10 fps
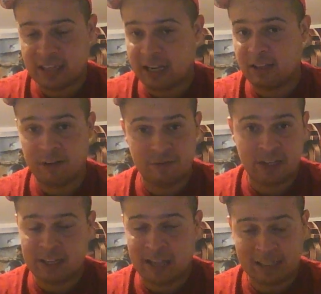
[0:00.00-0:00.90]
and I loved
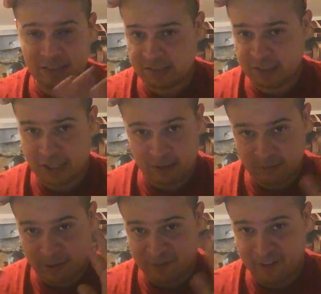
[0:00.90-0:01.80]
uh, License to Kill
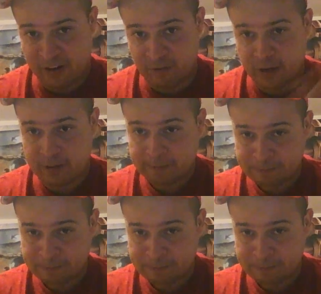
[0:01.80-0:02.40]
is my favorite